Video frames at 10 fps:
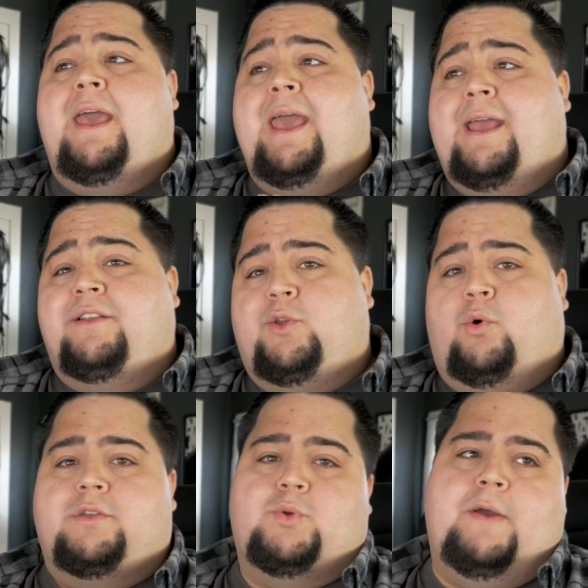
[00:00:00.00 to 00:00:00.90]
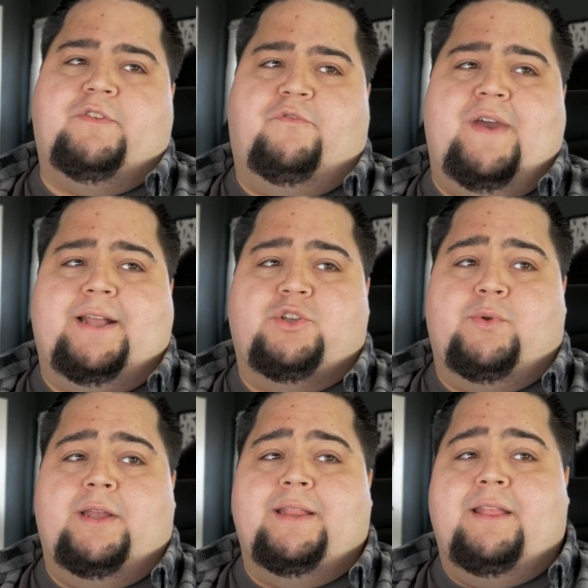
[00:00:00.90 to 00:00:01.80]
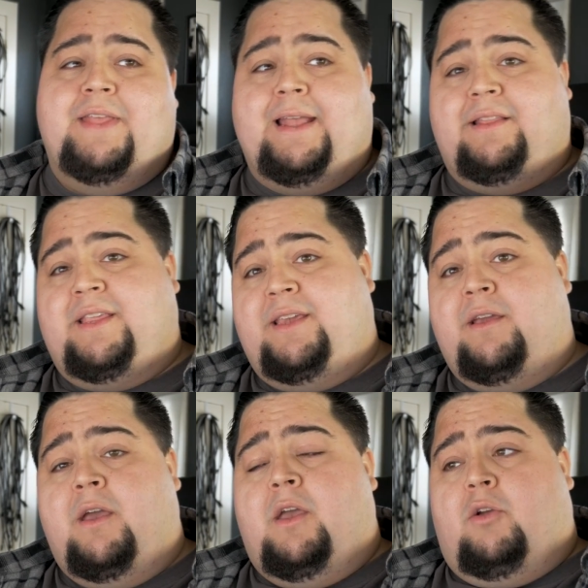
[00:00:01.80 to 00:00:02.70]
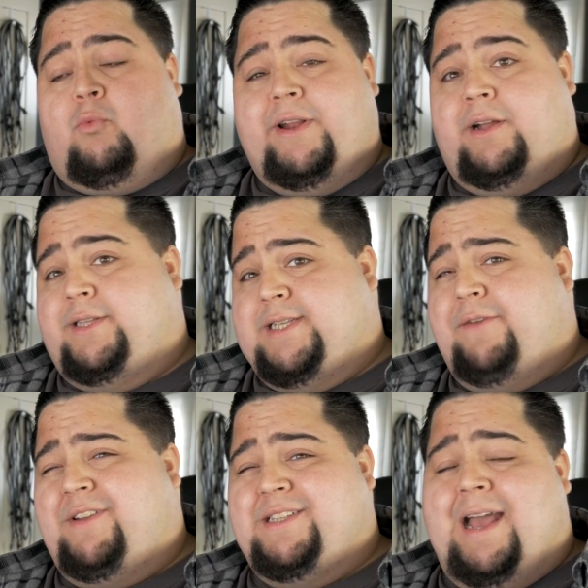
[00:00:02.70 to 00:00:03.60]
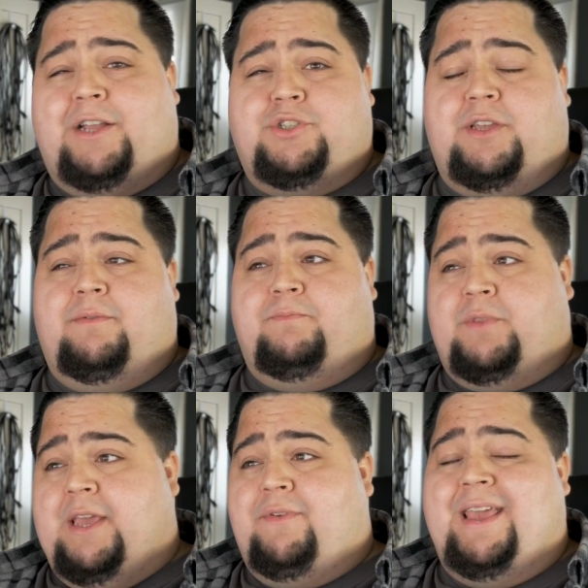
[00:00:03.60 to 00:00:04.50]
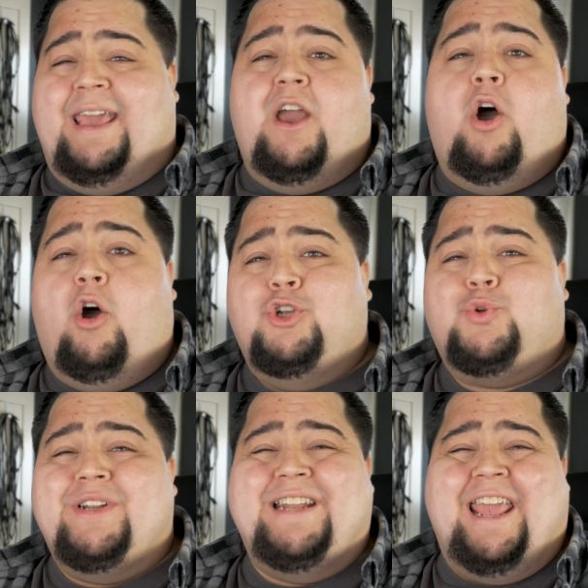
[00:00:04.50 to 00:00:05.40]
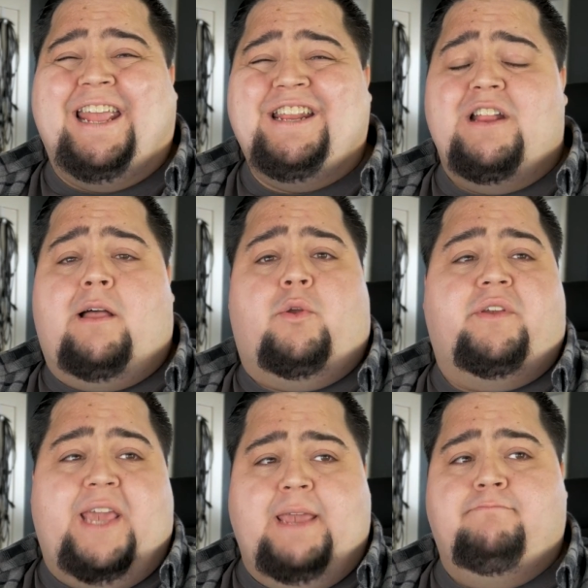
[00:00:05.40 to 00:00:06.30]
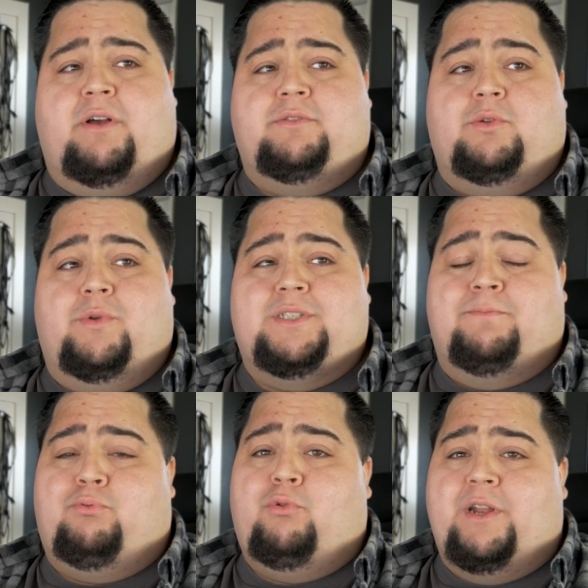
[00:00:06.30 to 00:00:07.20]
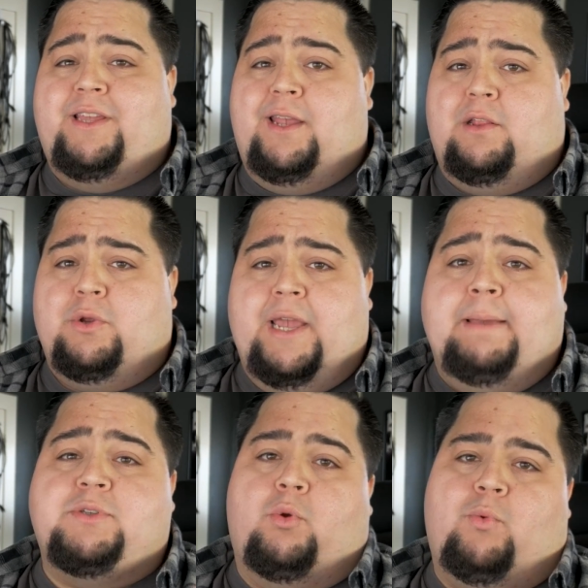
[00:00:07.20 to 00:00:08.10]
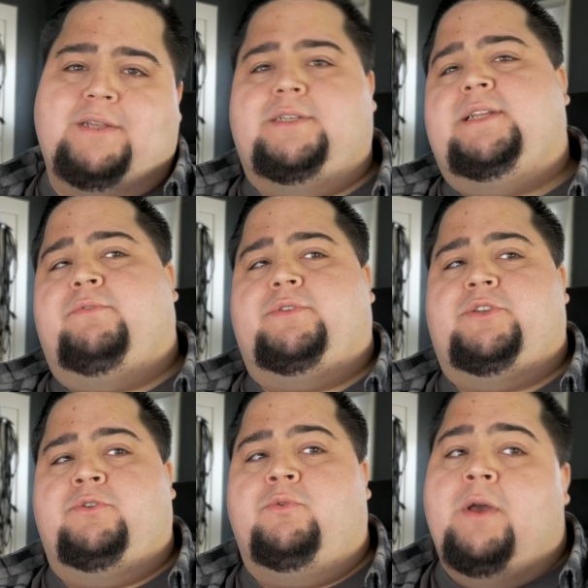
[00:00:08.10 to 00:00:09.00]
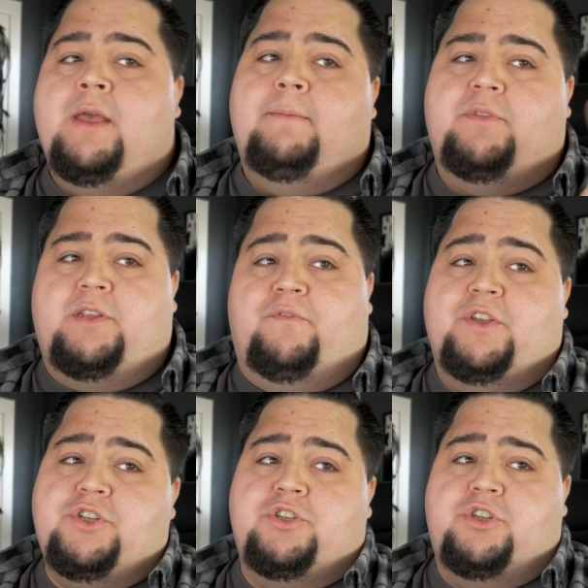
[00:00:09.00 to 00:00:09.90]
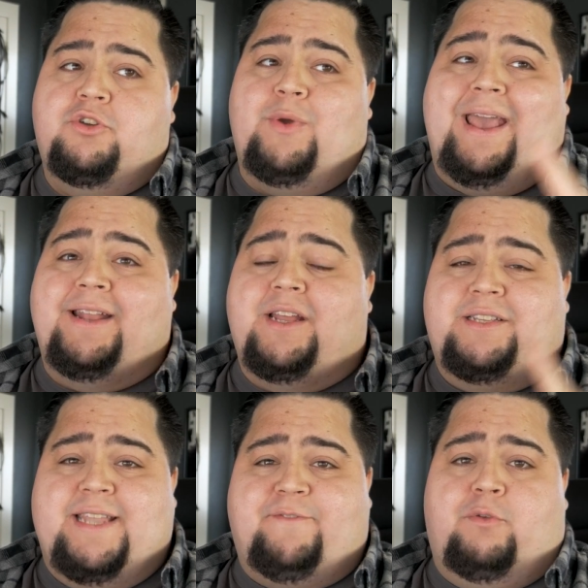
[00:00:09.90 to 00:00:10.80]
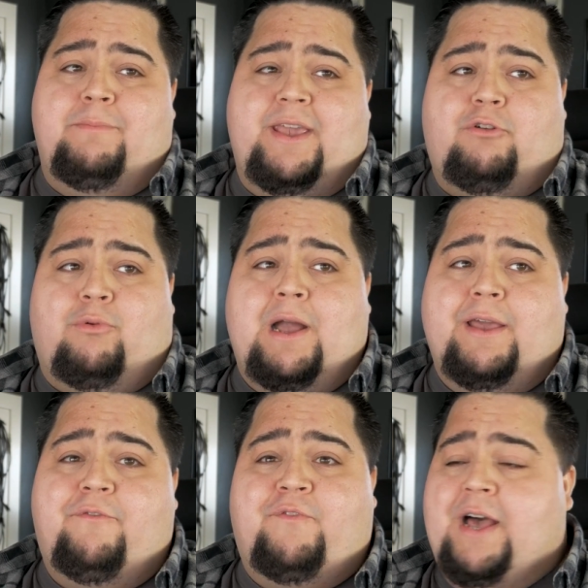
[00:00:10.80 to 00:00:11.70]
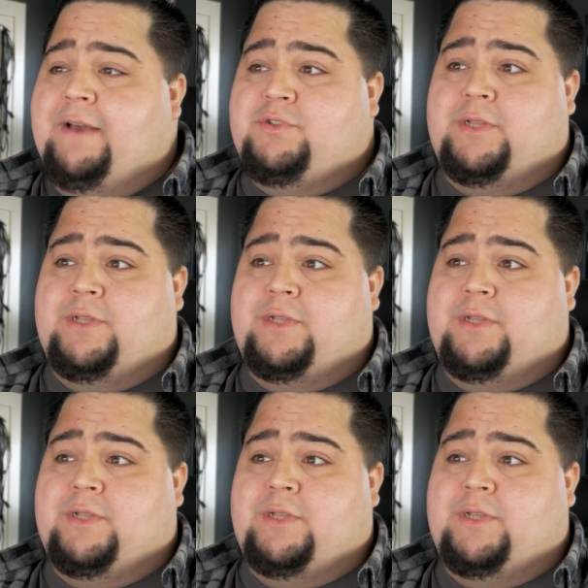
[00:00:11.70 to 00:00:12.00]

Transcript: And you also have to factor in that the Radeon 7 is actually giving a $180 game bundle with some pretty killer games, Resident Evil 2, The Division 2, and Devil May Cry 5.